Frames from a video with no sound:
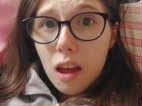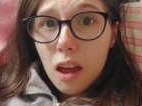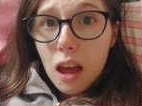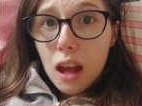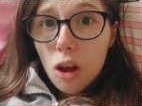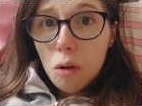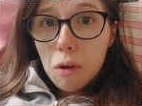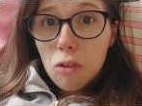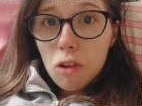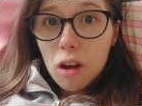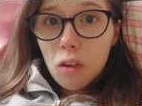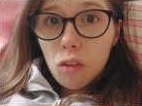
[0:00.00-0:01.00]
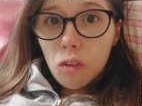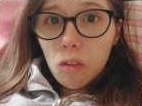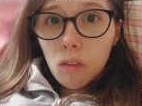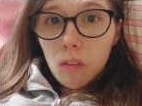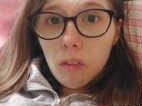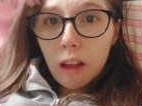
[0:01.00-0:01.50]
any of my
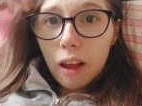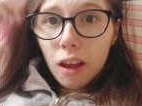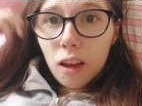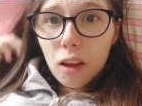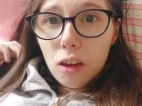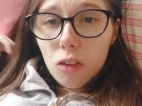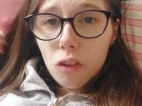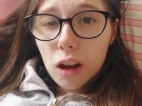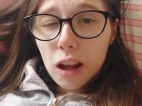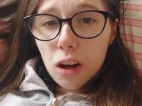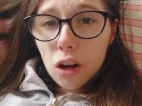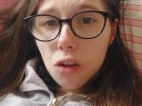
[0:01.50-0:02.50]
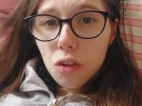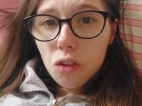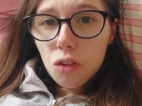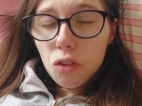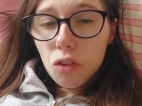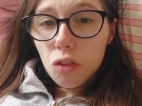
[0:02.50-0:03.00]
channels like Selena
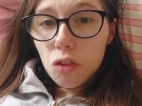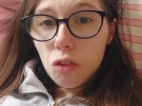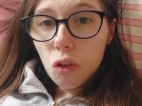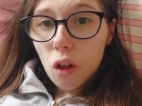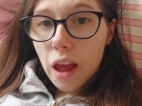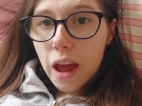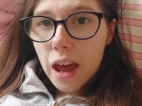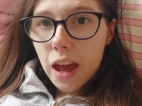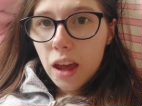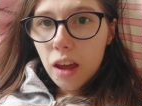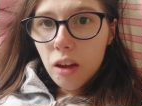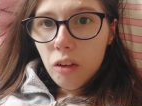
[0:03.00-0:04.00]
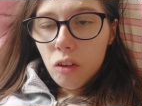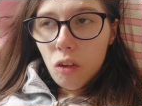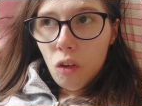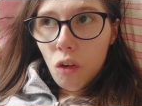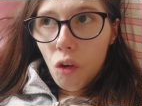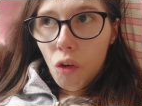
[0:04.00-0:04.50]
Soleil
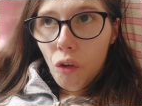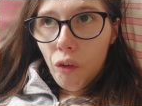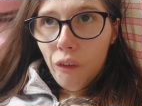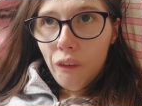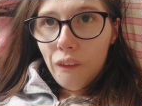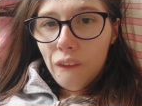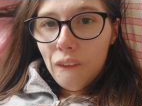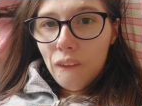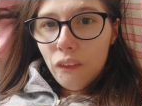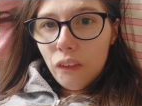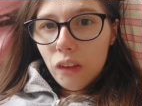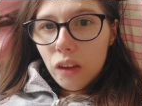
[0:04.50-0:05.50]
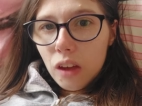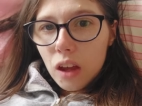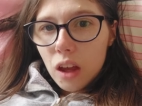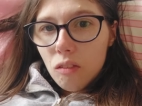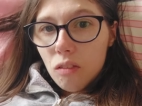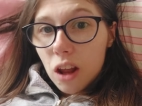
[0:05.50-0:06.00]
or
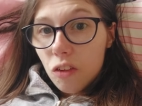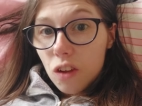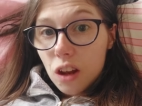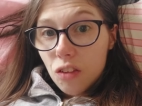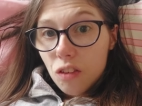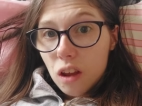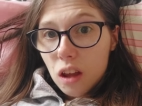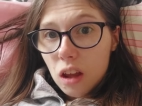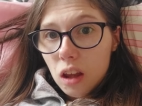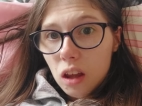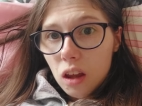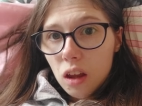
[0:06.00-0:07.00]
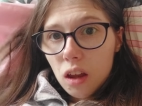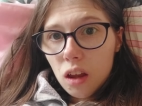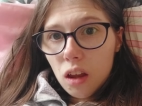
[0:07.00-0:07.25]
Vanessa Disney,